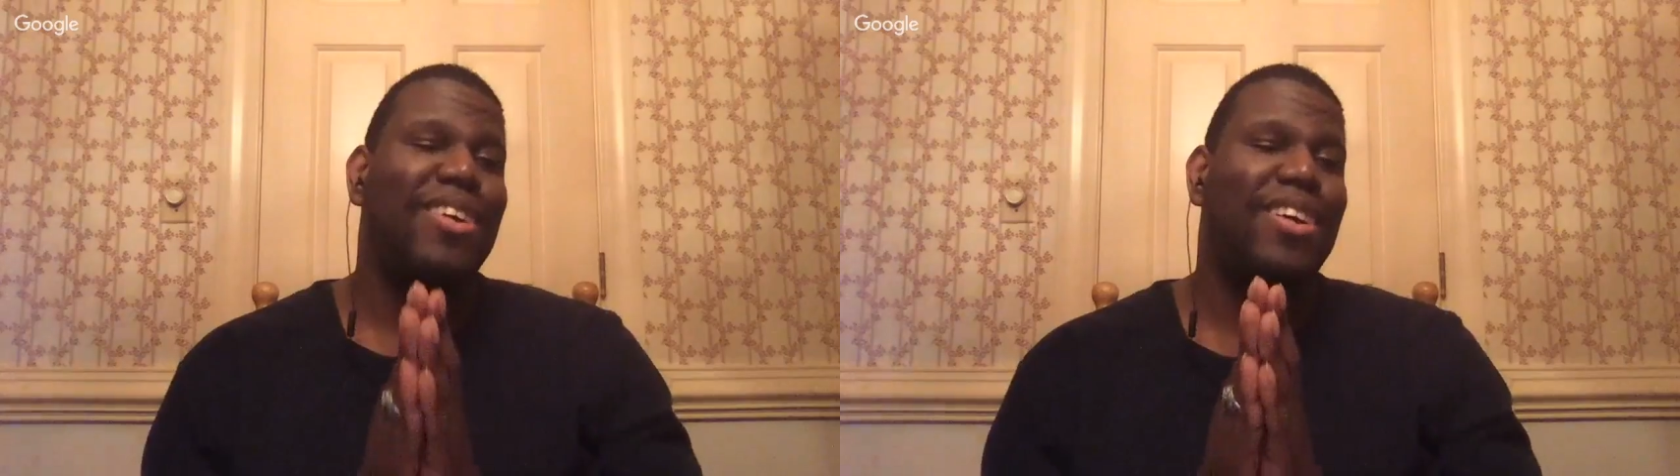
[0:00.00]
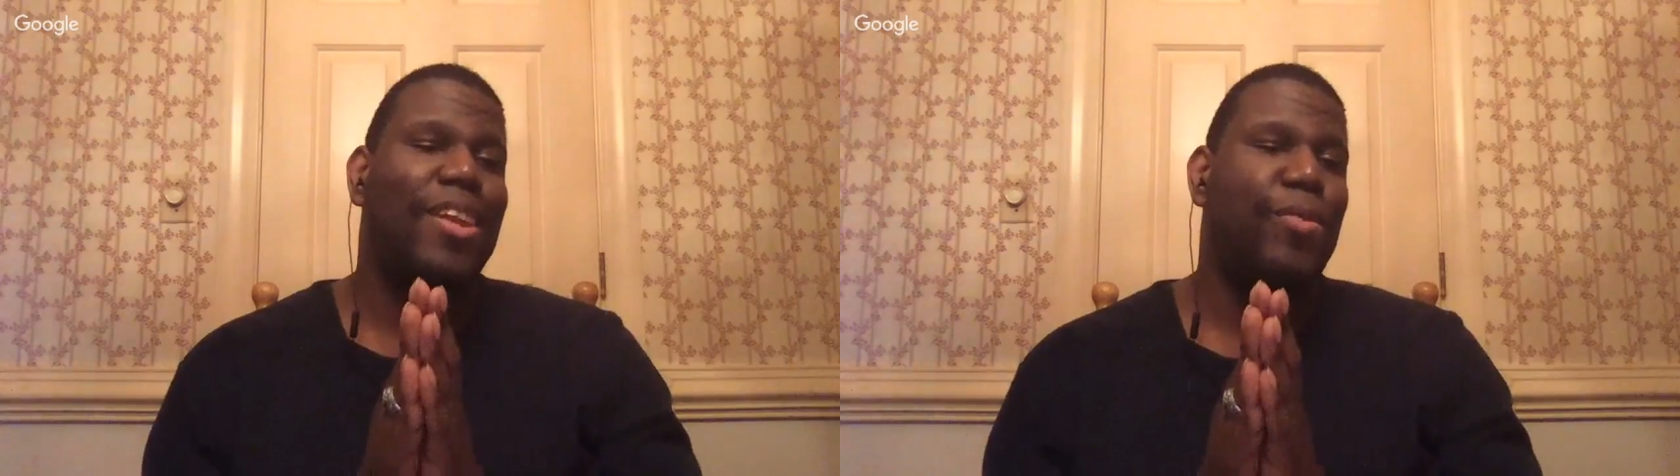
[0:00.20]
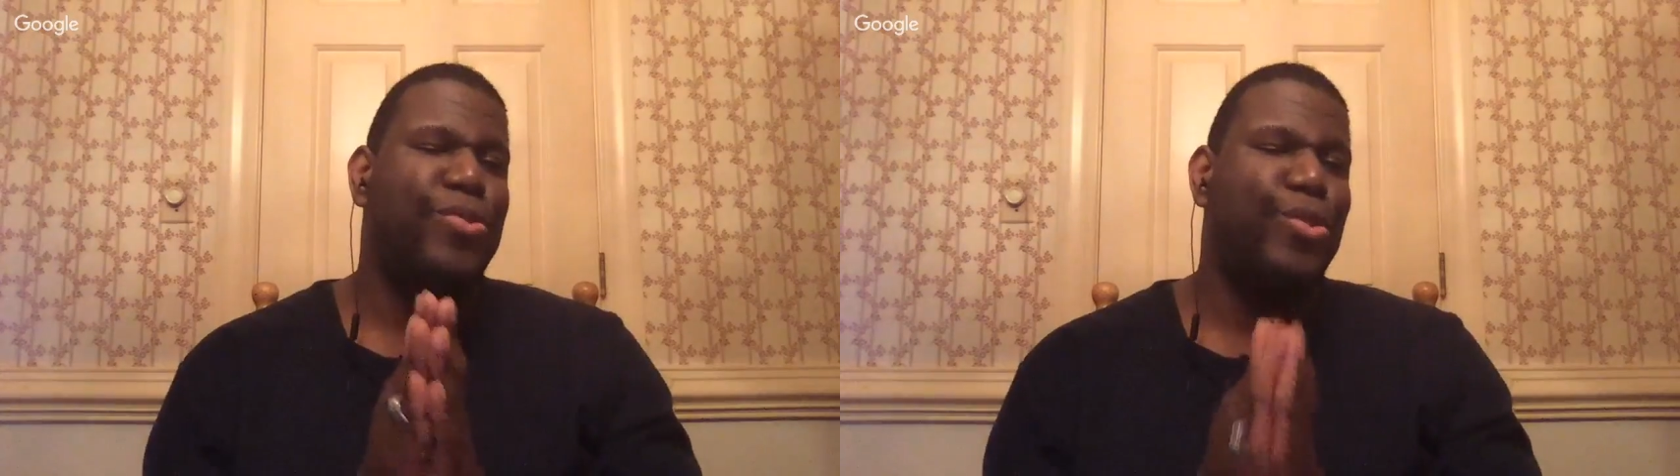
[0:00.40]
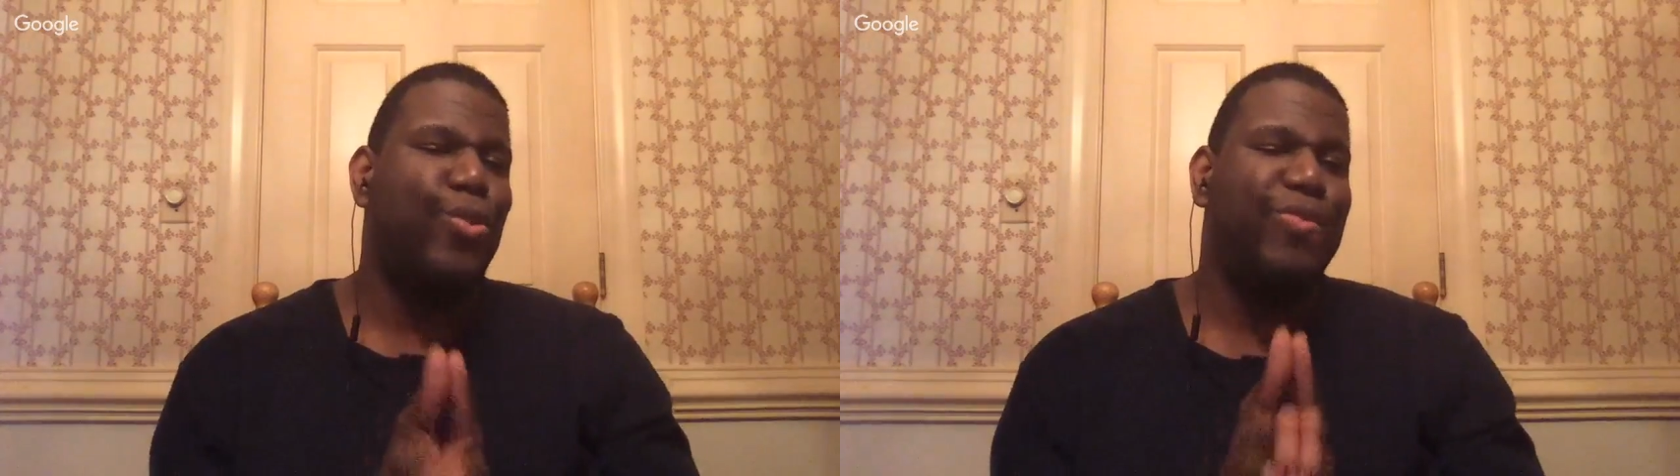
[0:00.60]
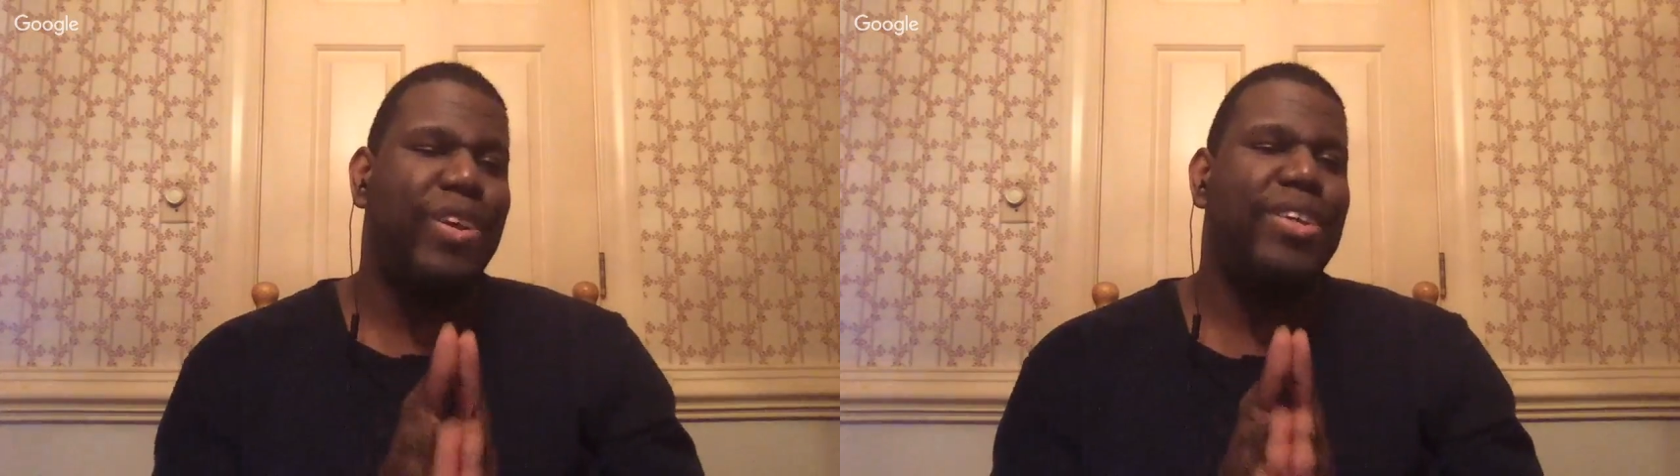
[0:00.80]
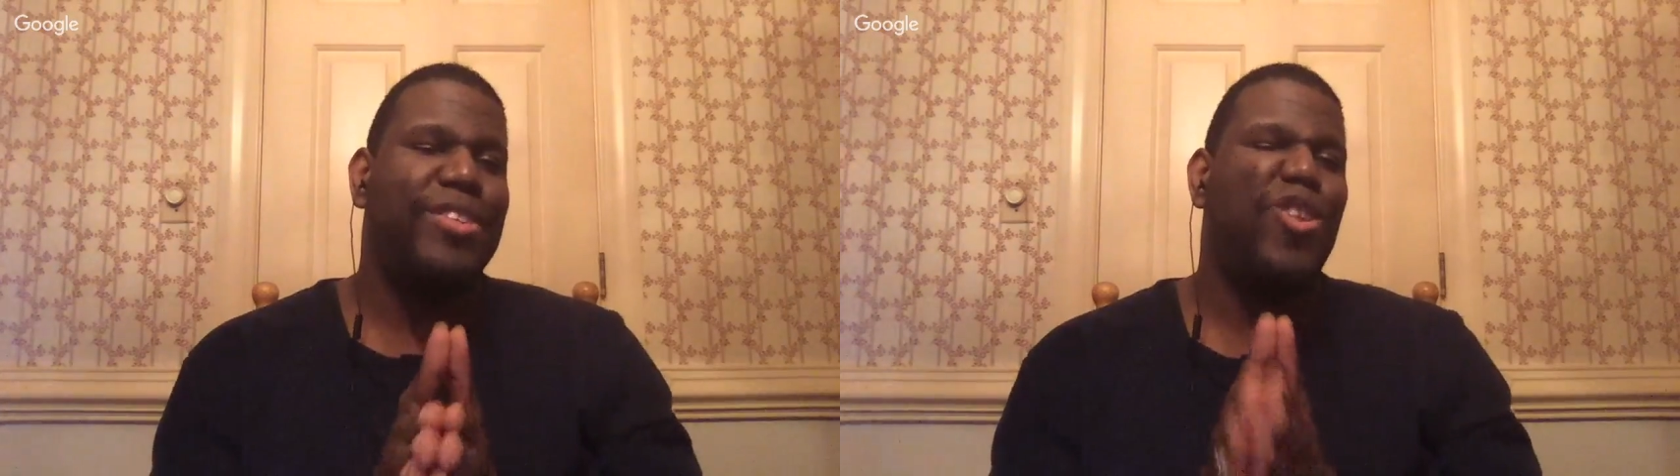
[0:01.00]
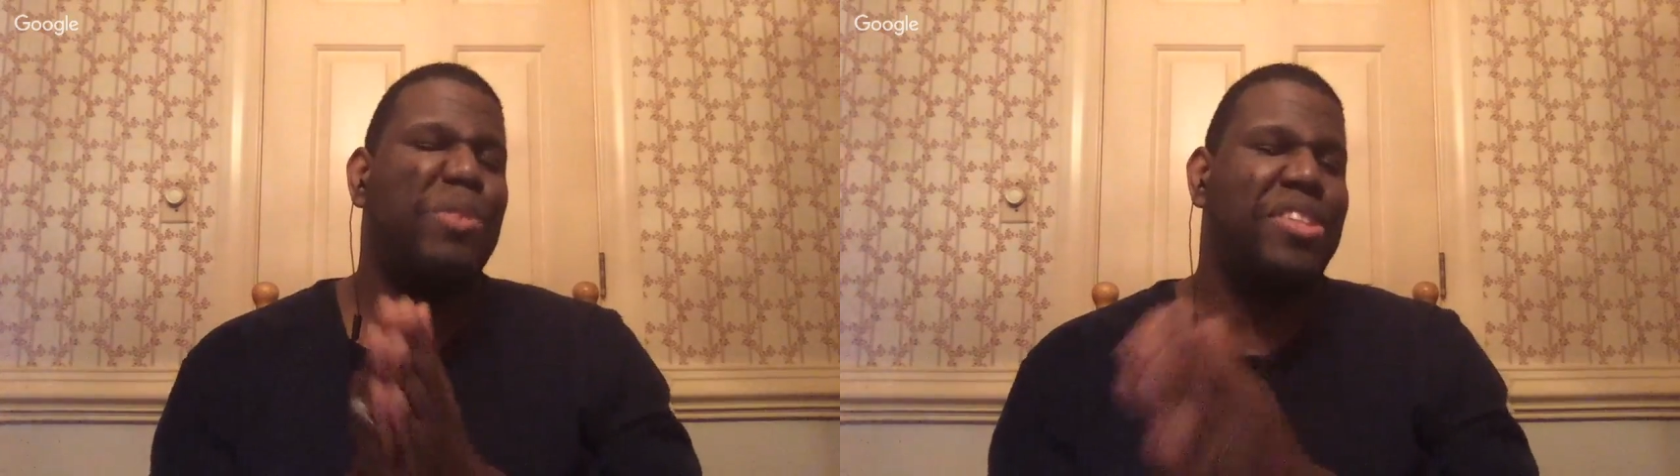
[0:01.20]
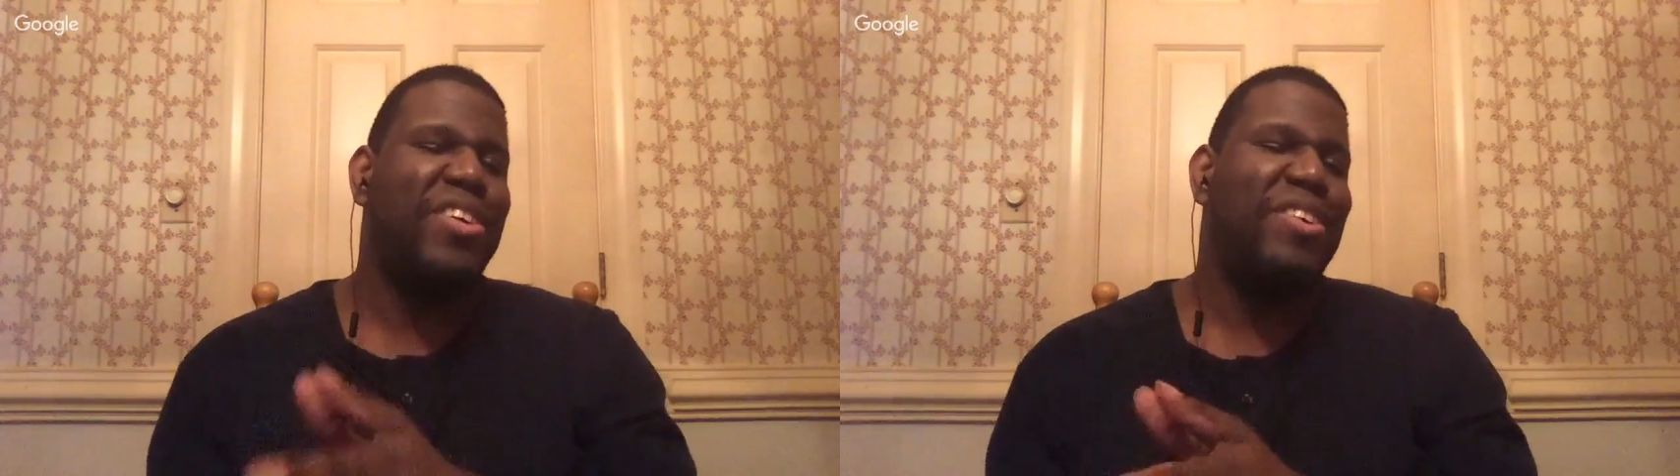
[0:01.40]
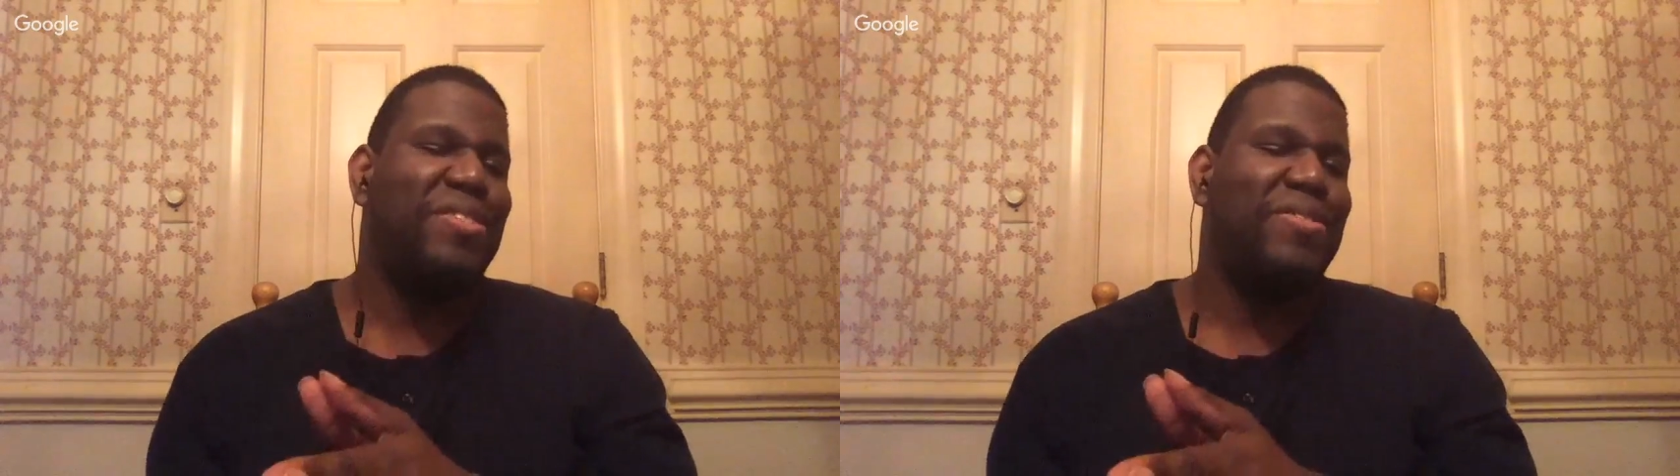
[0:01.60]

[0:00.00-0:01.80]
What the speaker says: and it was new fairy tale material,